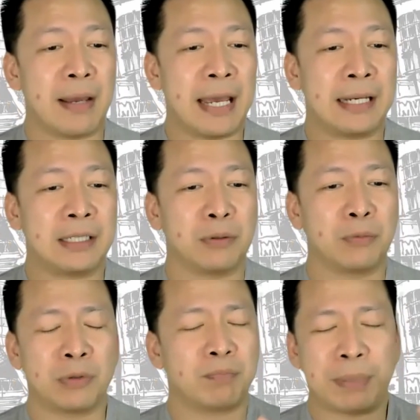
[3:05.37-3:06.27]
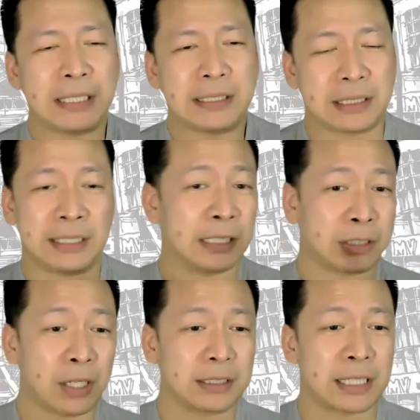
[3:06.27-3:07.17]
And we're basically, as
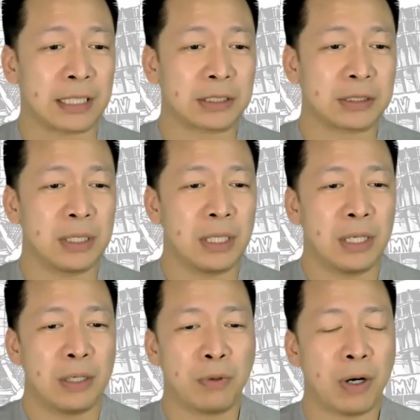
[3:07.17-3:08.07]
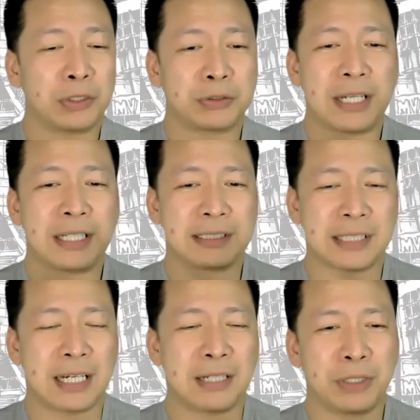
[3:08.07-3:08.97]
architects, we're always trying to
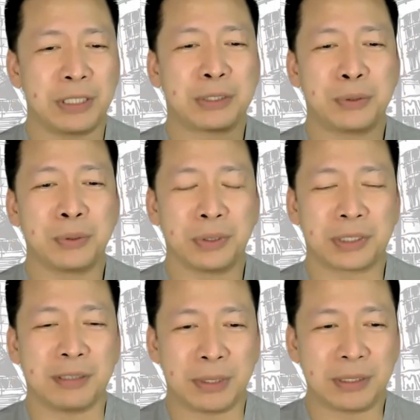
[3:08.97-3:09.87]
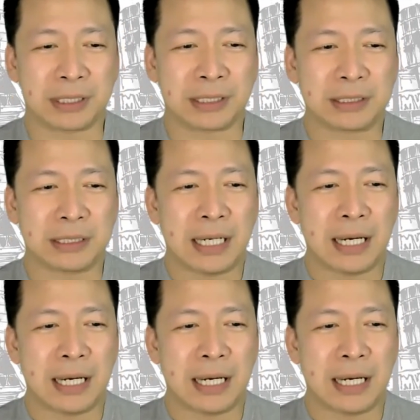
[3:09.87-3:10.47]
design really cool looking buildings.